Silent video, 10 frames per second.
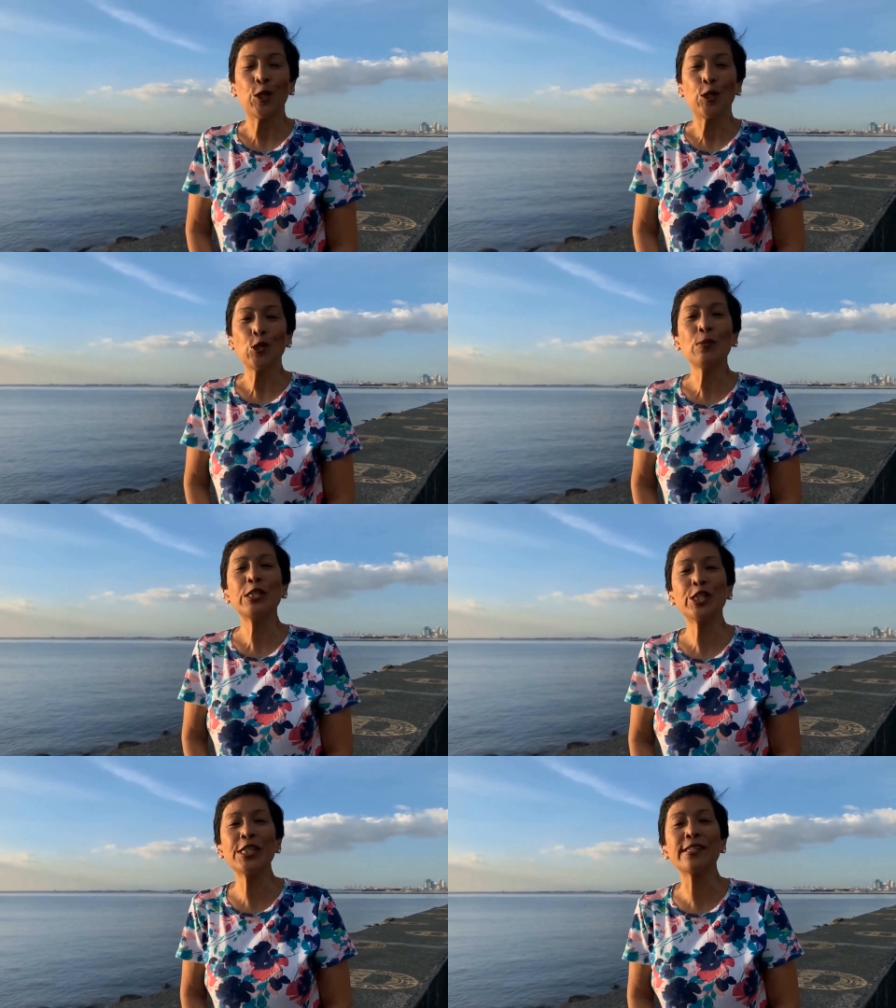So
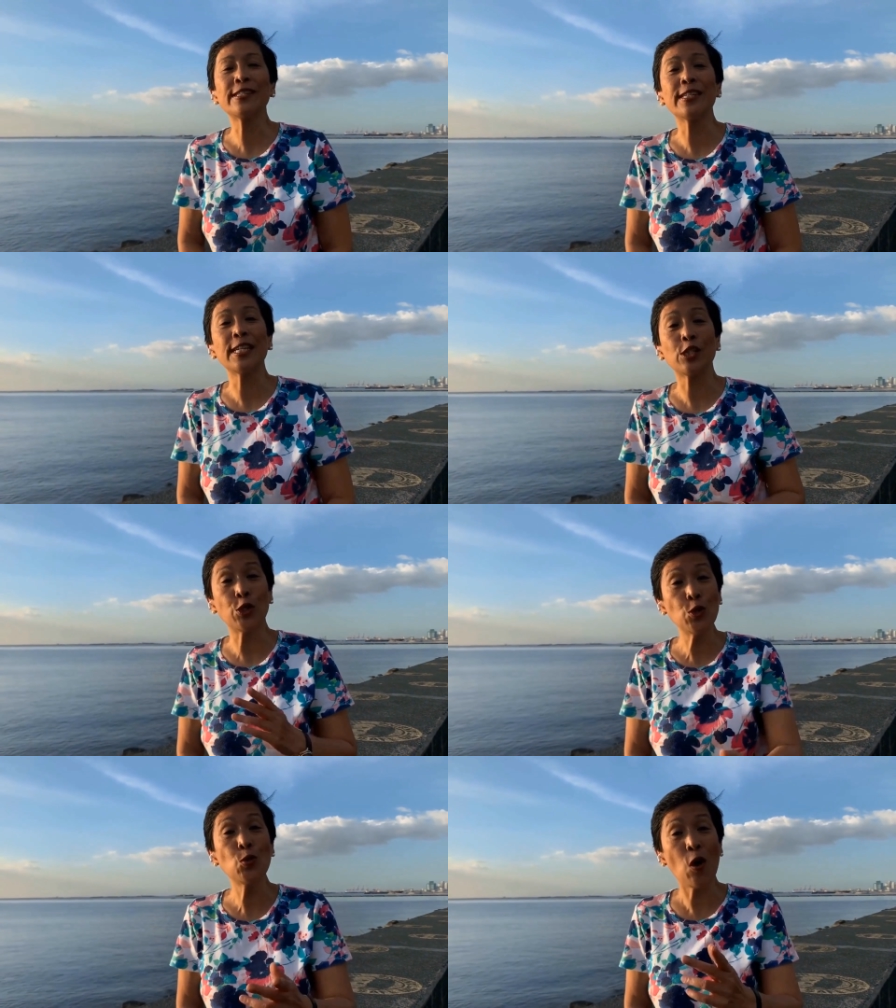when Jesus says,
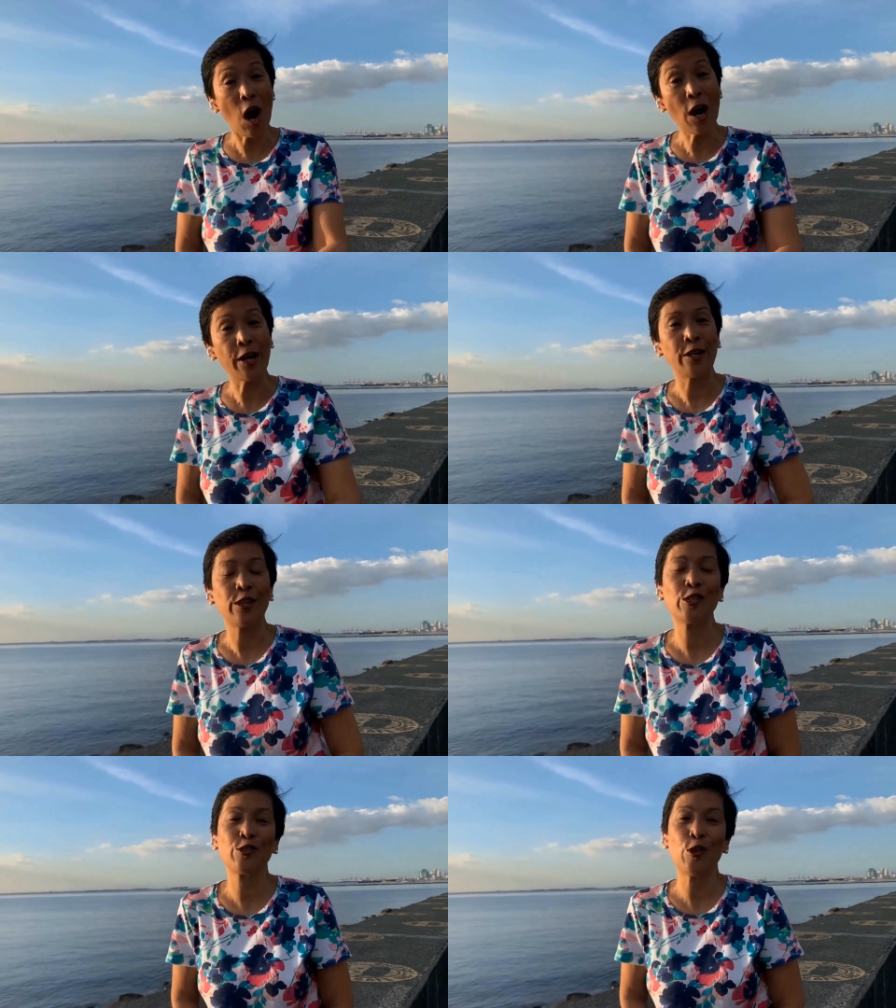You are
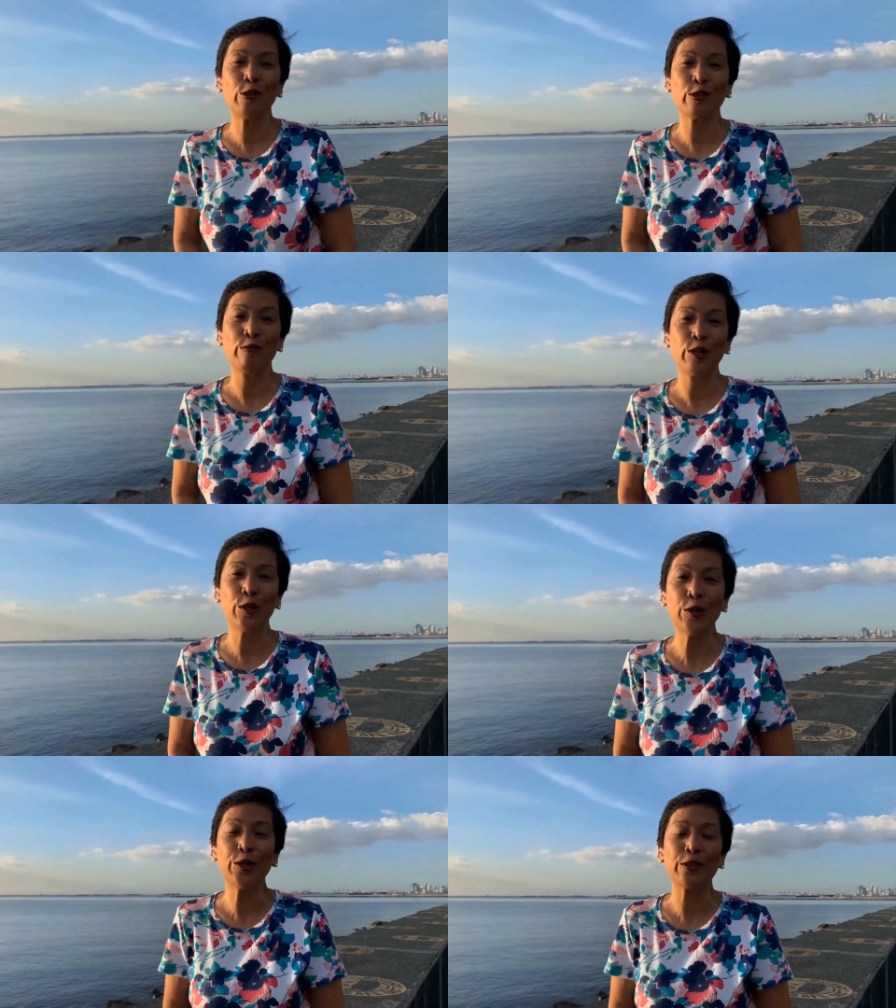the salt of the
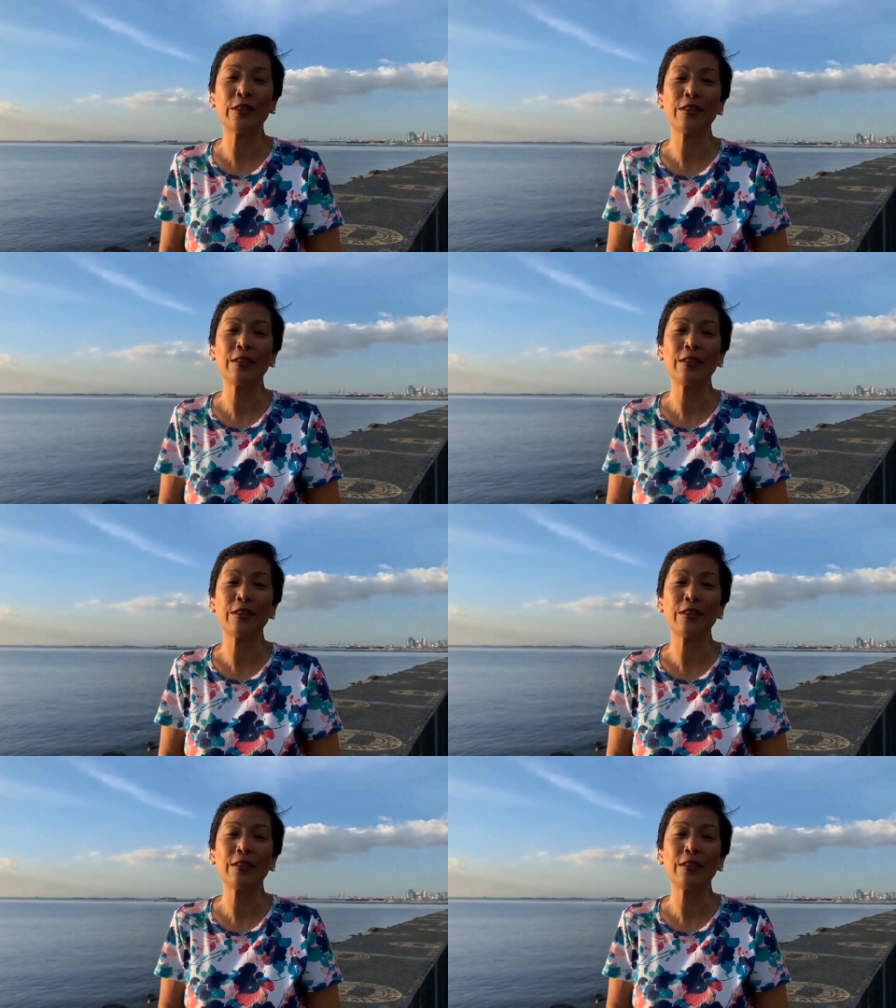earth,